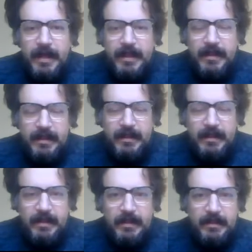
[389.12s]
that
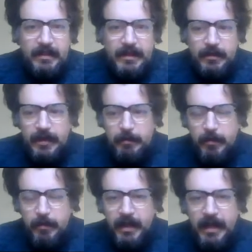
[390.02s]
they
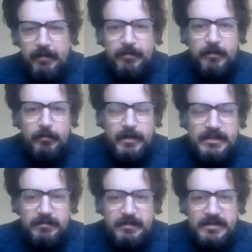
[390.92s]
might have the rest
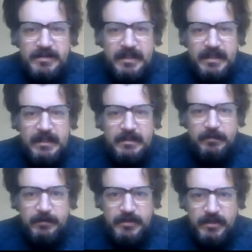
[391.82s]
of the sea to
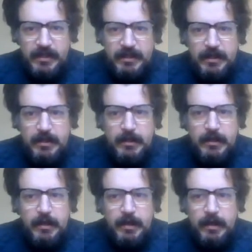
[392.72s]
fish in,
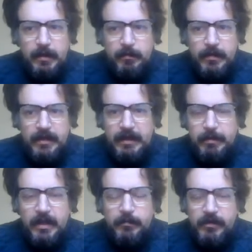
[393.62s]
they
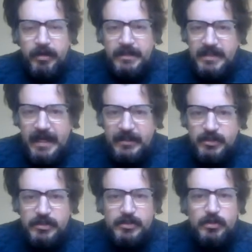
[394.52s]
become very
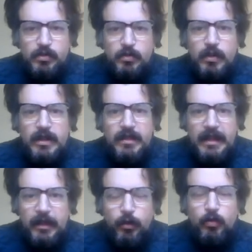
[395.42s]
attached to
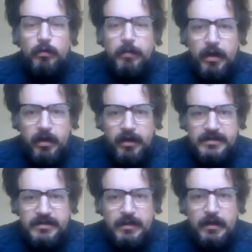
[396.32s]
their local
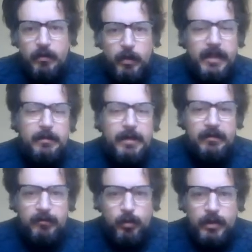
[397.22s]
marks where they may
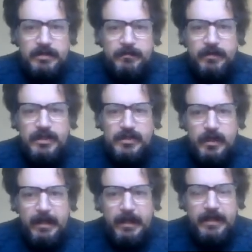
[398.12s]
have always fished.
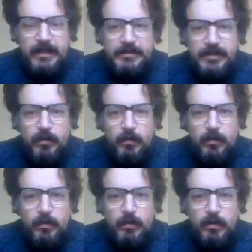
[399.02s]
So,
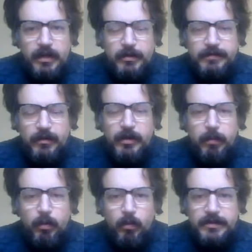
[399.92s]
you know, it's very
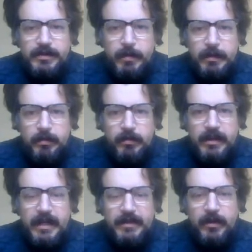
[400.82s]
important to people that
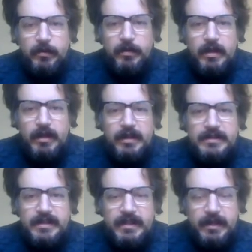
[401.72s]
they don't
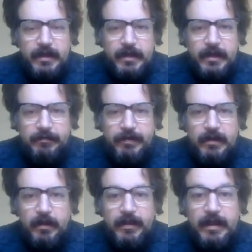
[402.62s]
feel
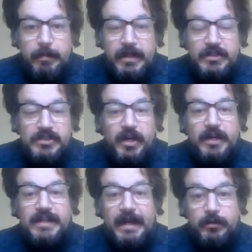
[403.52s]
like they're being
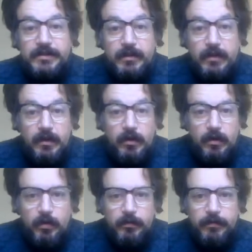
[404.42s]
chucked out
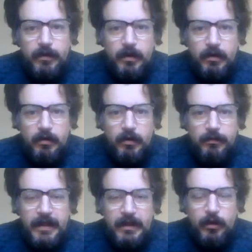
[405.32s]
of
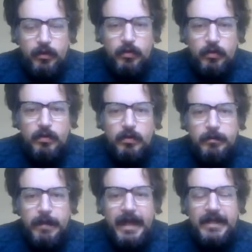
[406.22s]
their local
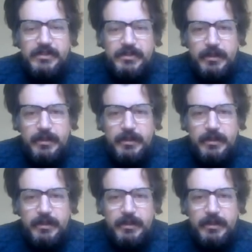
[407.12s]
patch